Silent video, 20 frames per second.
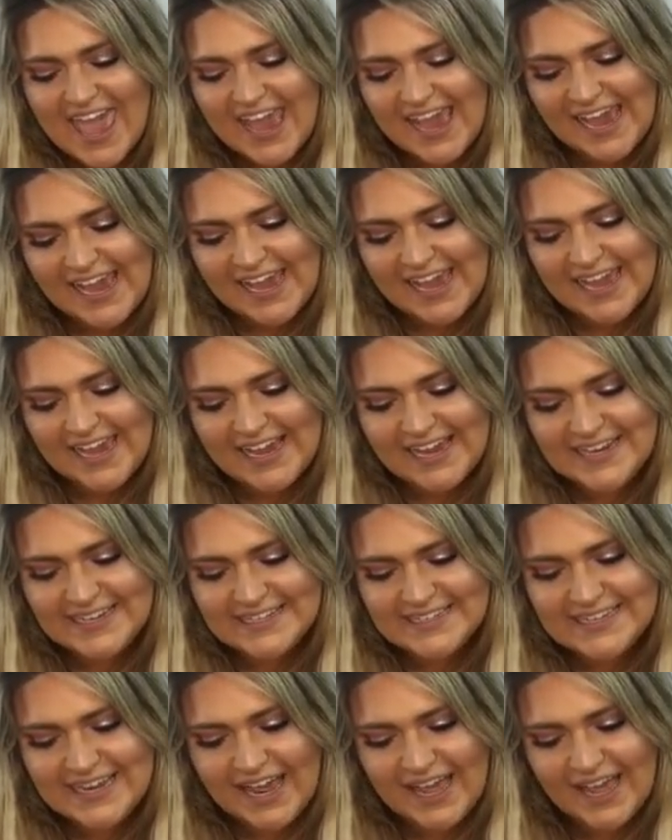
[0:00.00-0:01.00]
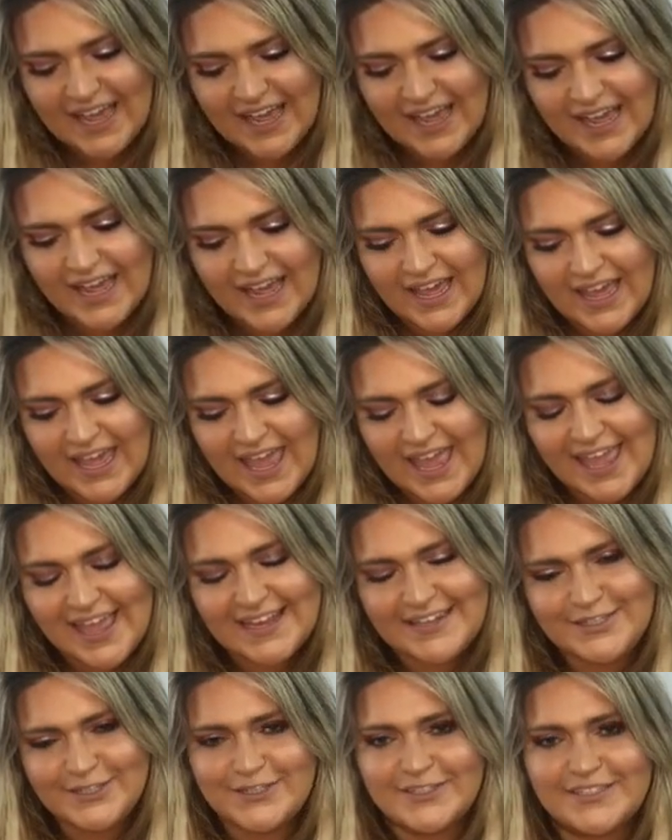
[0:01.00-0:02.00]
And
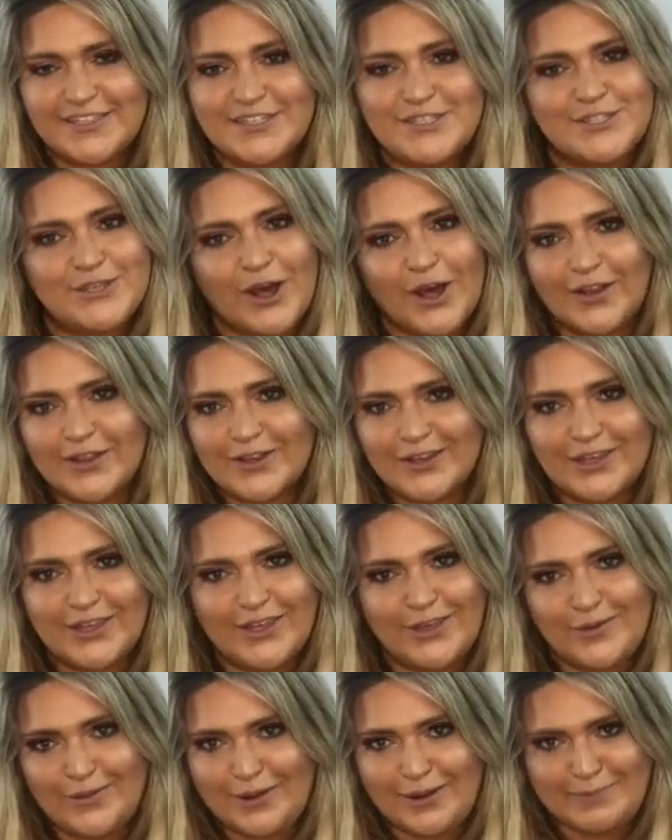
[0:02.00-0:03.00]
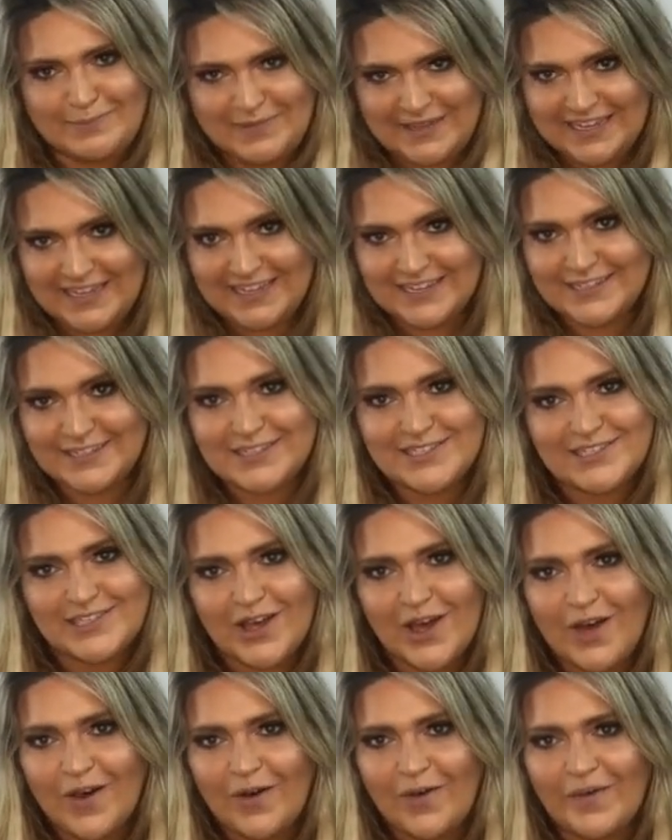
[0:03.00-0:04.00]
it just does not look cute on me.
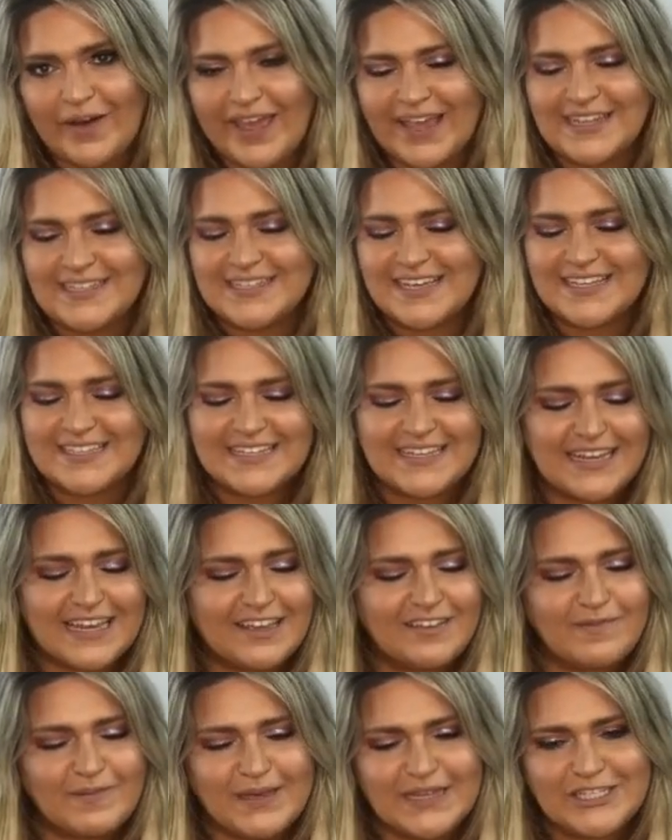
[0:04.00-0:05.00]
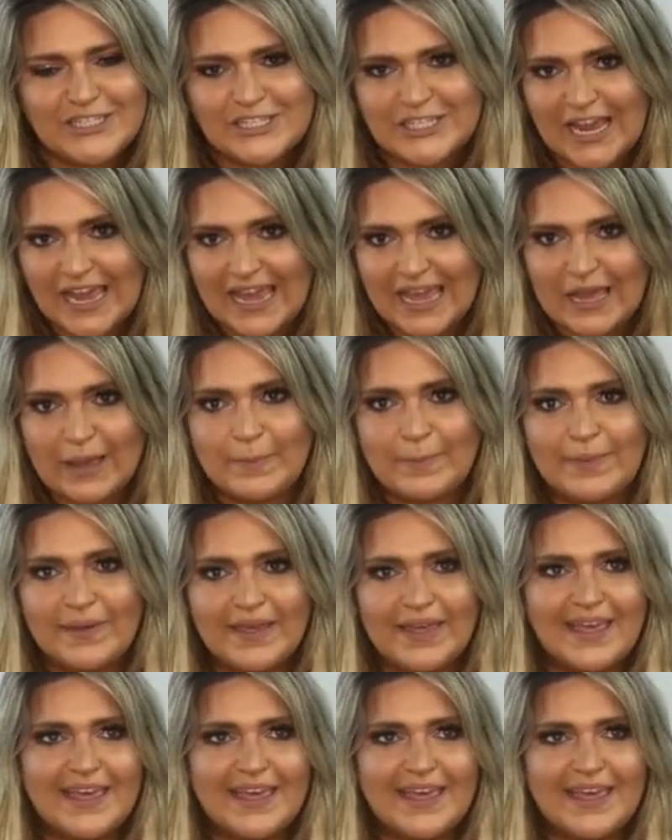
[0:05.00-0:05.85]
So it doesn't give me shape.